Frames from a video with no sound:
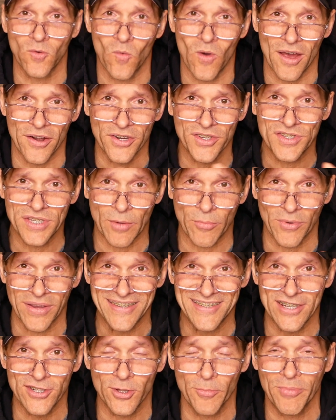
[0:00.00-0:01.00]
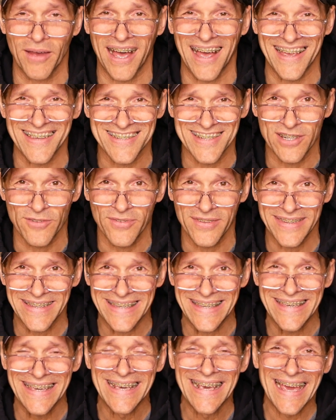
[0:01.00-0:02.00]
water separates into
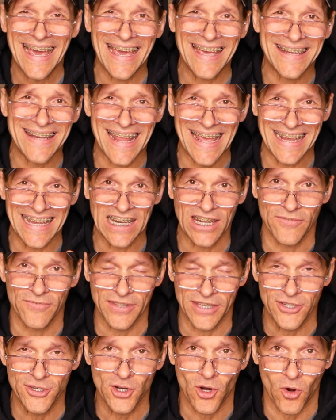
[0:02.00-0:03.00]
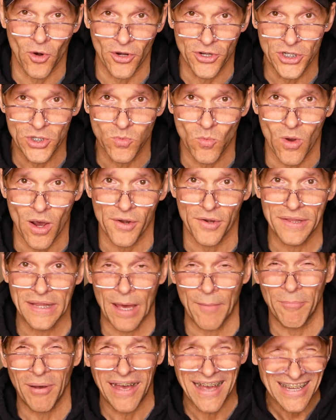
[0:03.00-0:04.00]
positively and negatively charged water. And
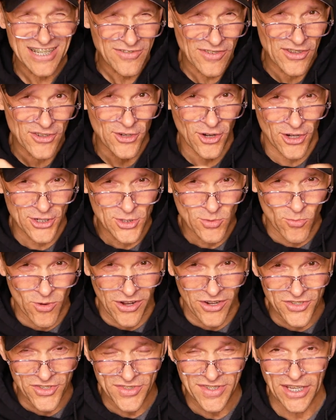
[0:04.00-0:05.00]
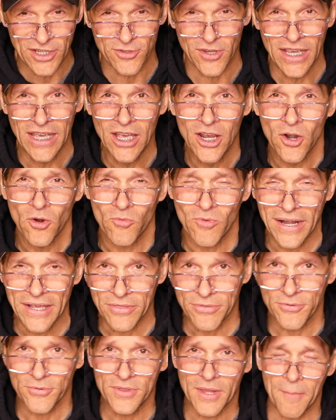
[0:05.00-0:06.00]
that positively charged water stays right
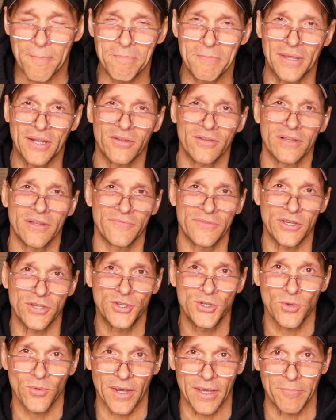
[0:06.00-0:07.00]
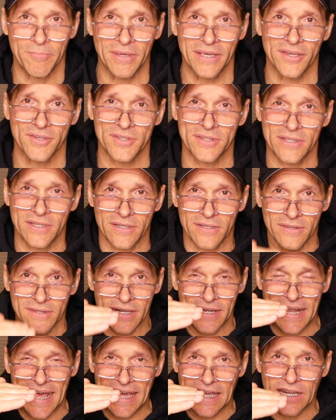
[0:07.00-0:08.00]
through the middle of the joint because the
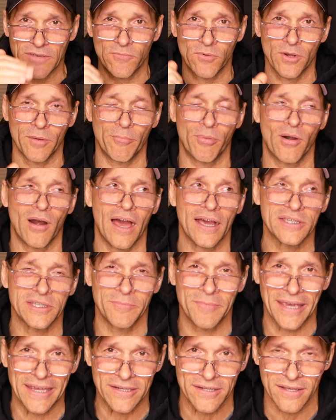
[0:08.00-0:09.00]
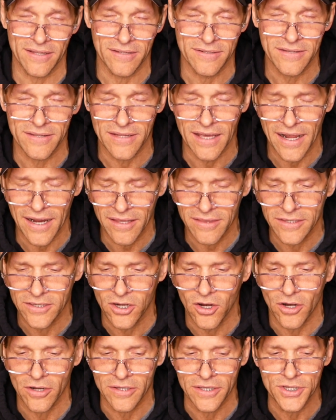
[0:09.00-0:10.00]
negative would approximate to the hyaline
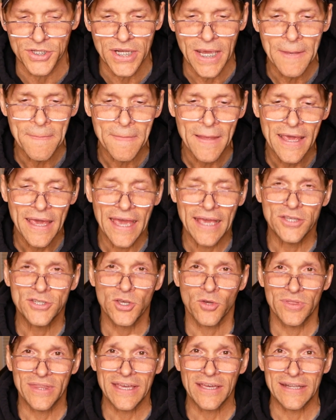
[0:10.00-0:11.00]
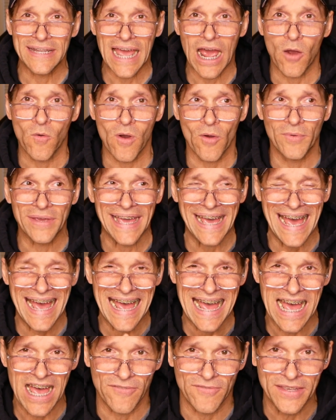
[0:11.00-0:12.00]
cartilage. And so then now what we
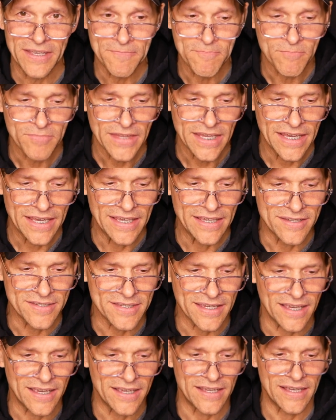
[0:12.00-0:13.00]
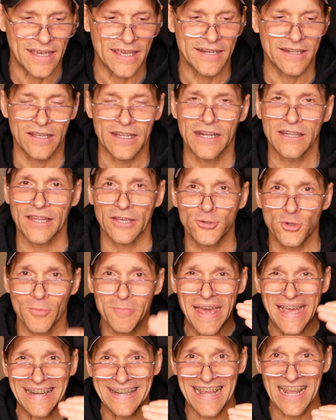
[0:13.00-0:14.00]
have is an
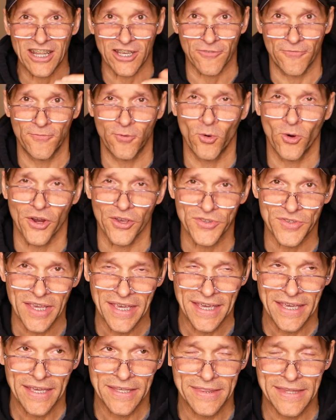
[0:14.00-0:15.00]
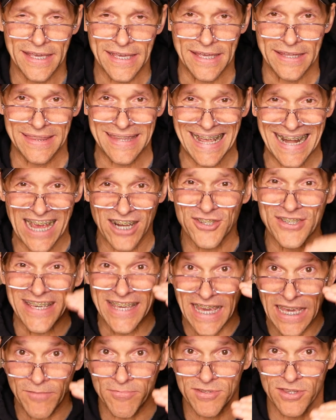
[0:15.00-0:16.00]
electromagnetic force that actually
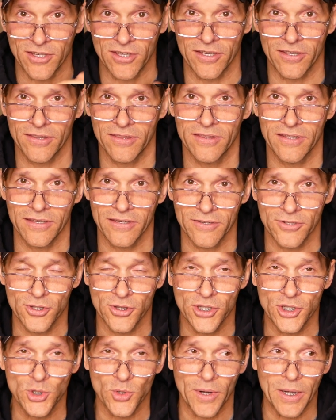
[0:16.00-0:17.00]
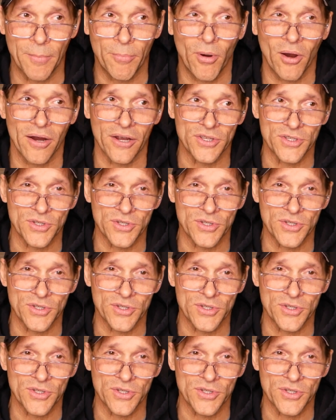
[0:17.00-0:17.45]
keeps the joint apart.